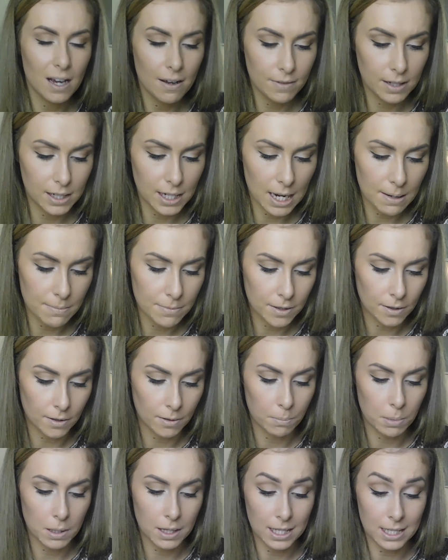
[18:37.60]
have any names
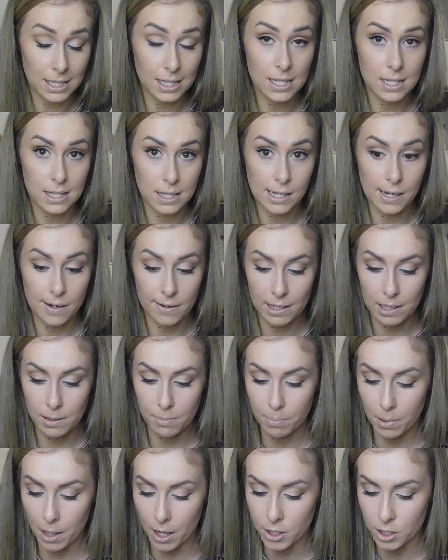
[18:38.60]
on, but this is the only
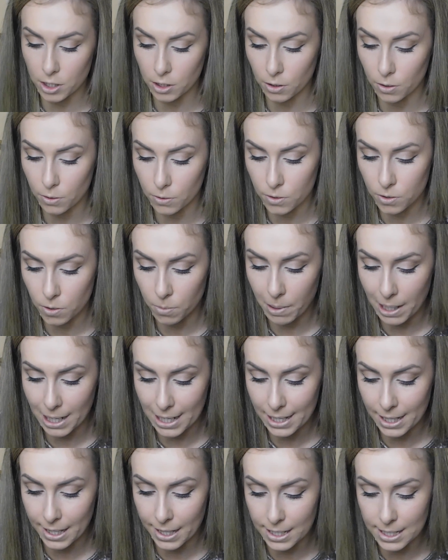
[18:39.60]
blush and contour
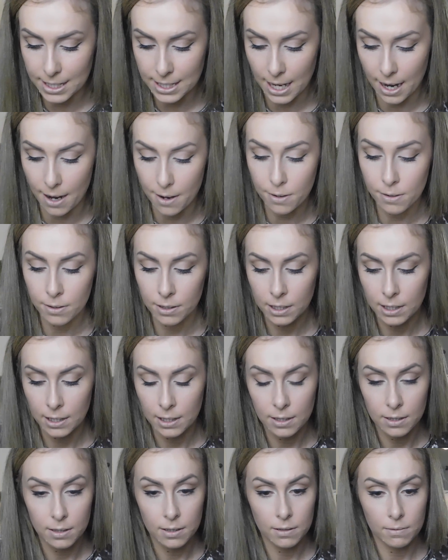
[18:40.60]
palette that they sell.
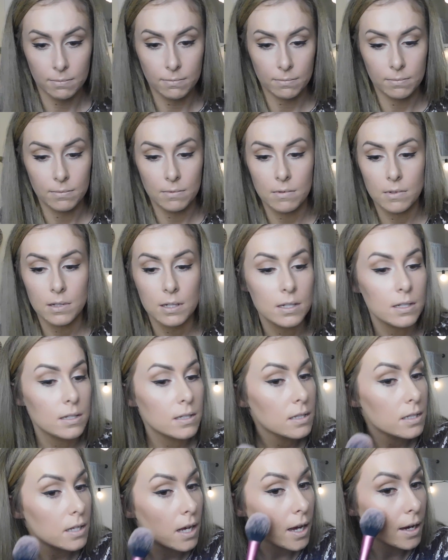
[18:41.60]

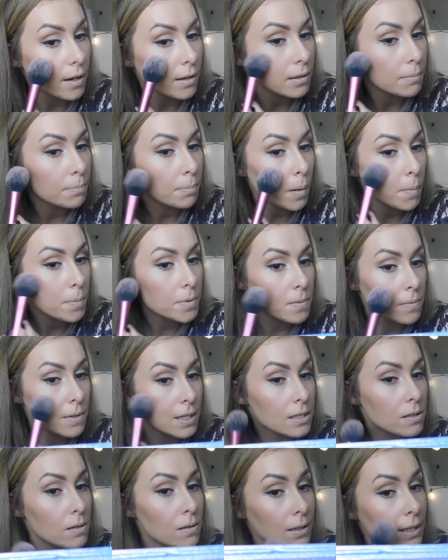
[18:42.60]
So I'm going to pop some of
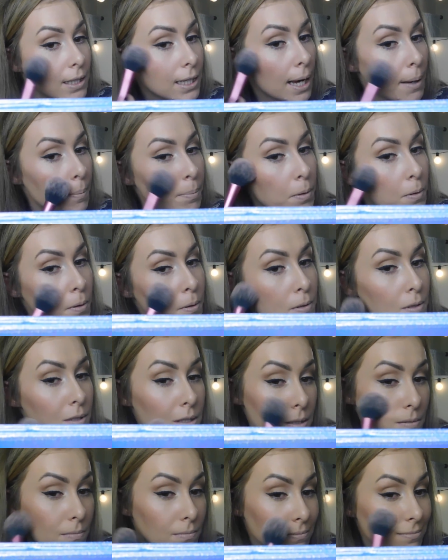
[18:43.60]
this on the
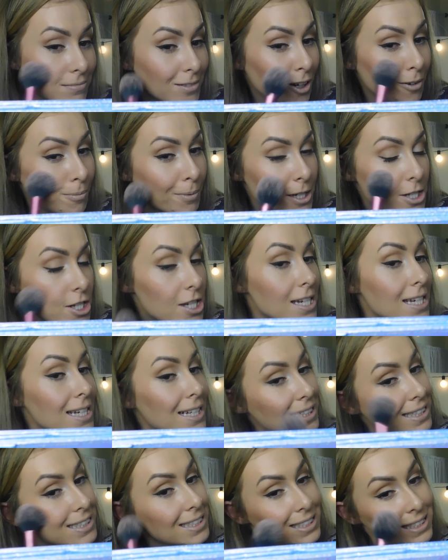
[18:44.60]
apples of my
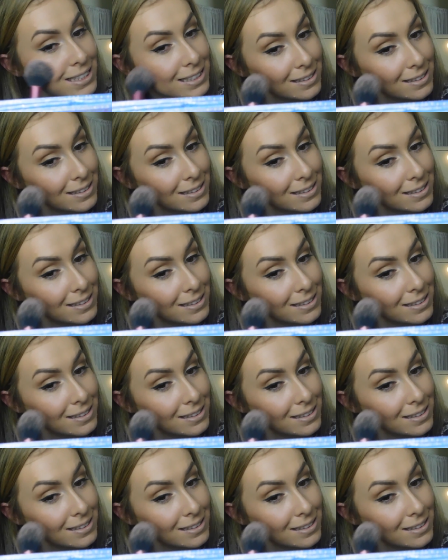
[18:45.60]
cheek.